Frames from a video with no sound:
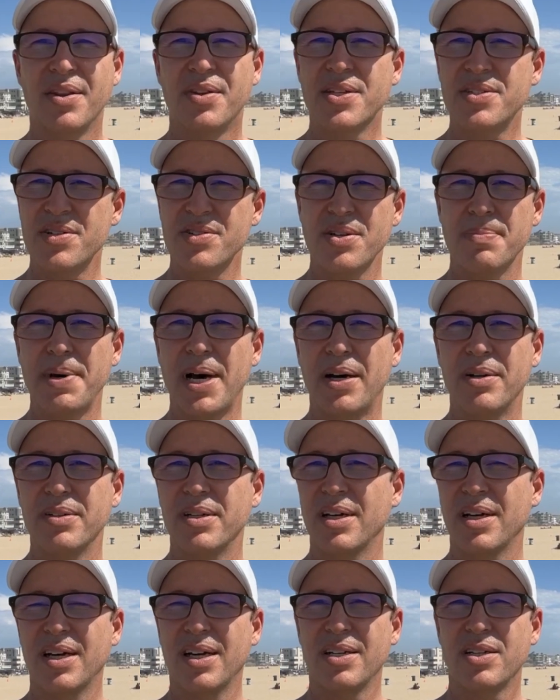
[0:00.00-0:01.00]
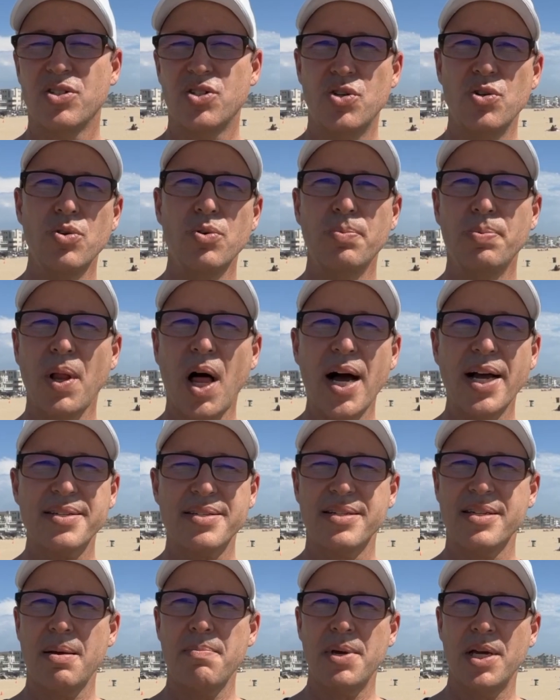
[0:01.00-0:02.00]
This is about two blocks,
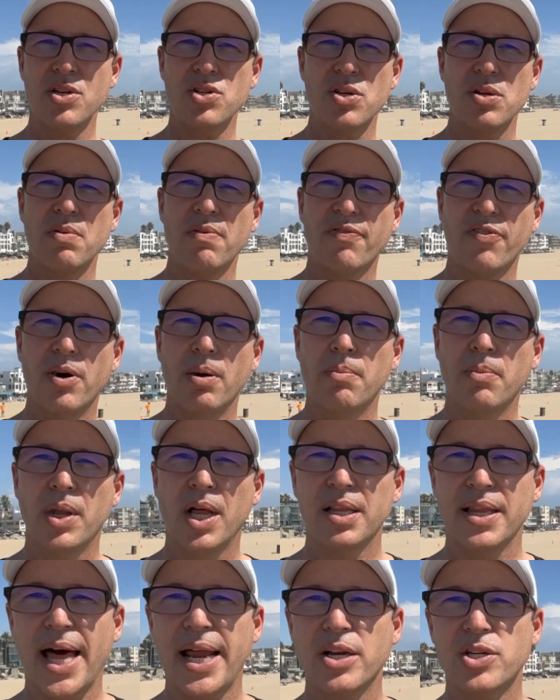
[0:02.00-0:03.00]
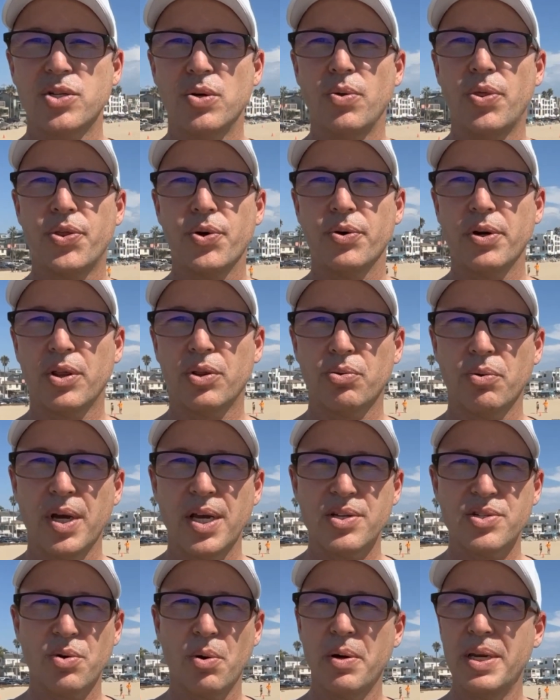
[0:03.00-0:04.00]
as I mentioned, from uh, Latitude thirty-three,
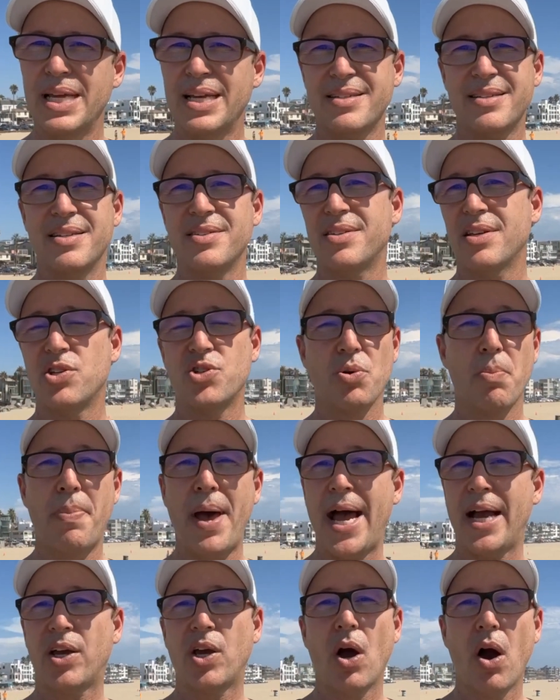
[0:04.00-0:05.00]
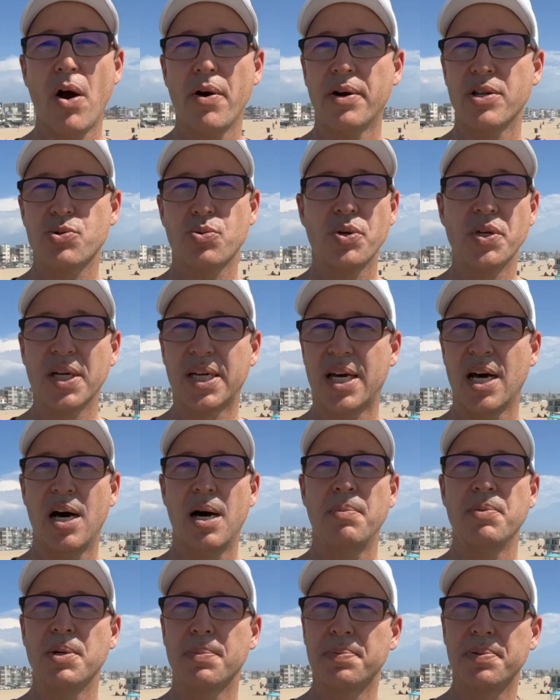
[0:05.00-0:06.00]
so in essence it's your backyard, it's where you
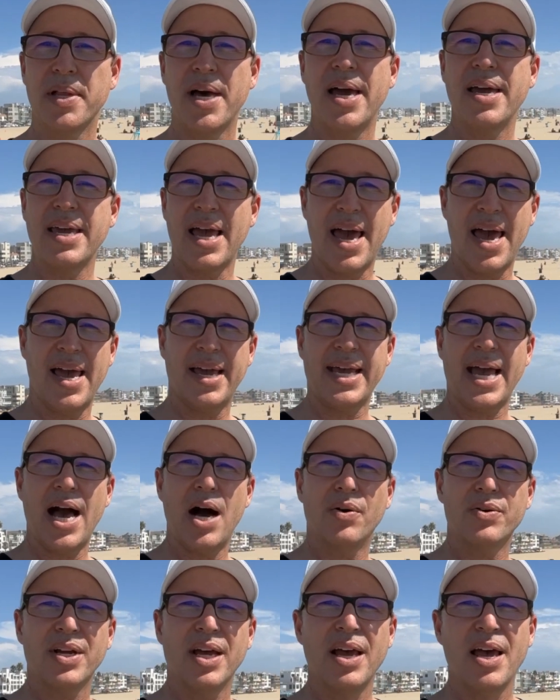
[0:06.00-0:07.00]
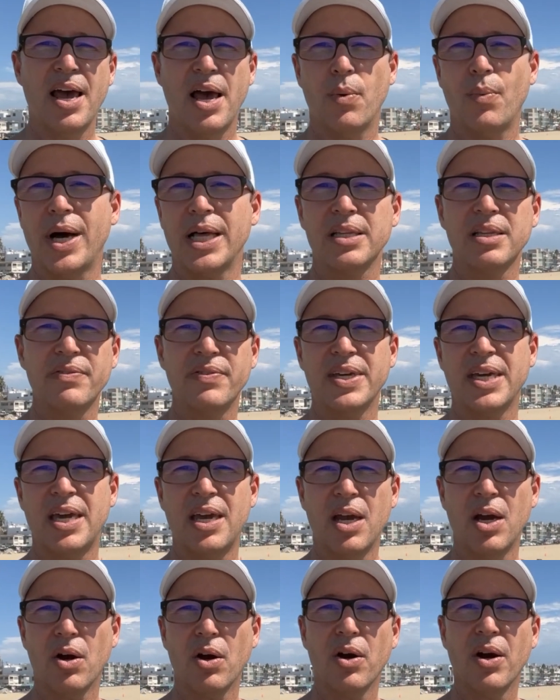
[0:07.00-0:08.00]
come, you play, you hang out, and while living
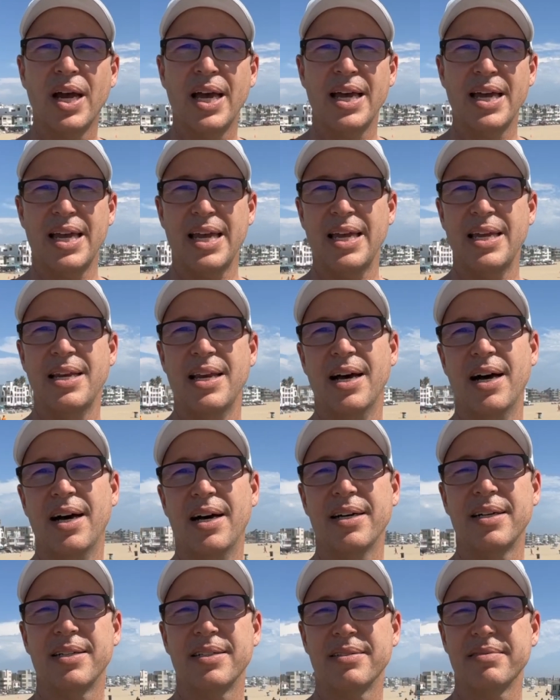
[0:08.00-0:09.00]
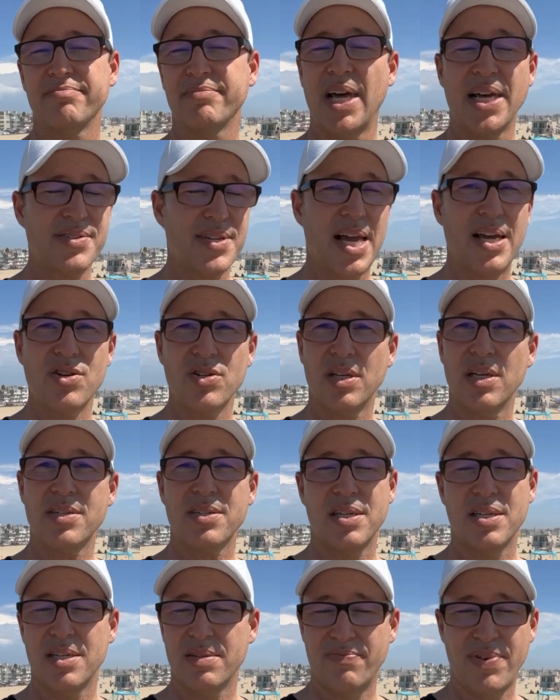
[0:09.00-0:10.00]
here in uh, Los Angeles
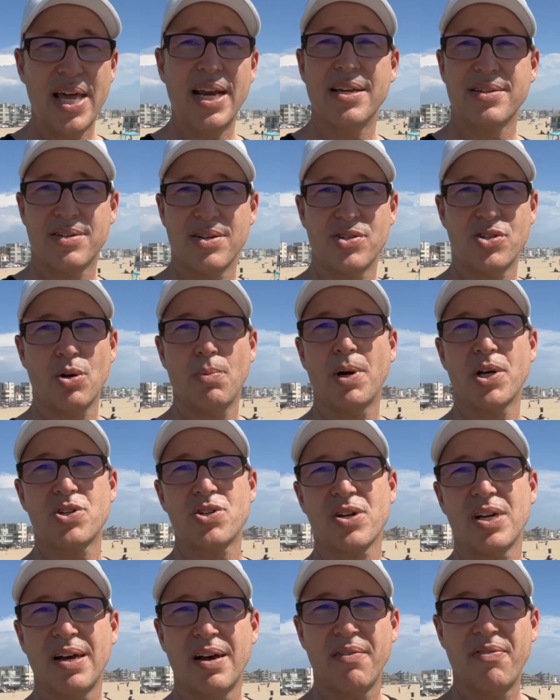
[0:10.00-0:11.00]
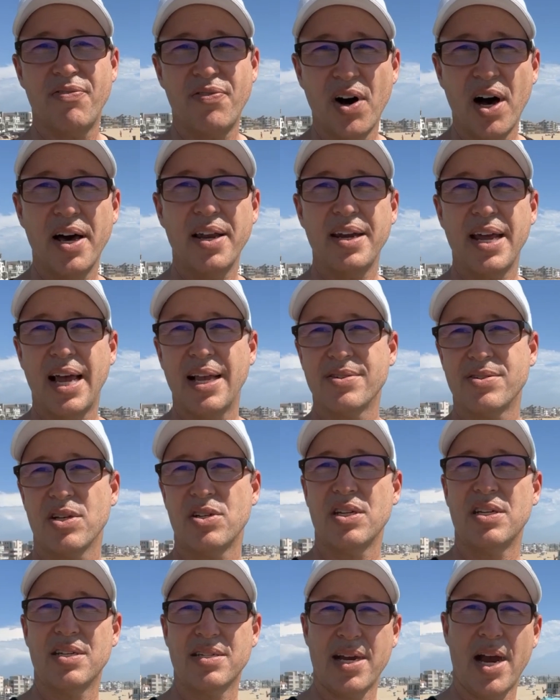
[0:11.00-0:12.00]
and Venice is so much fun and such
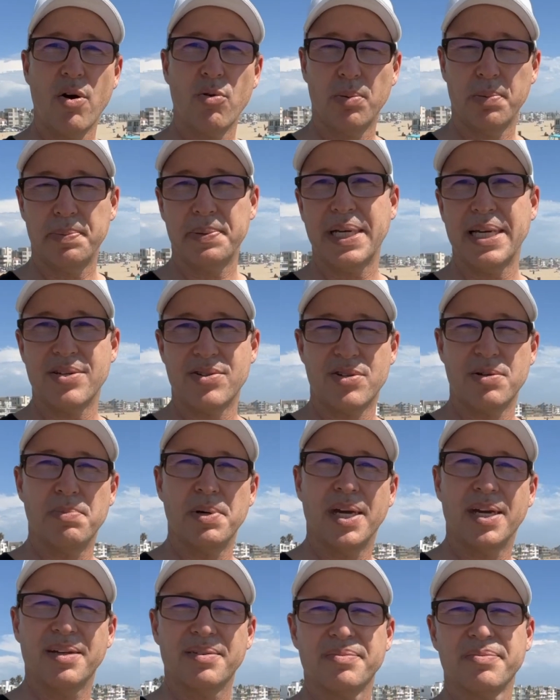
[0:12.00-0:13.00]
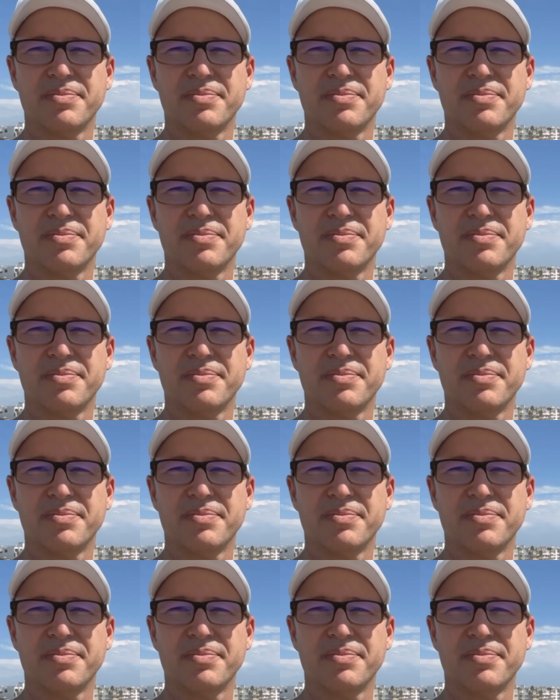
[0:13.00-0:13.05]
a desirable place to be.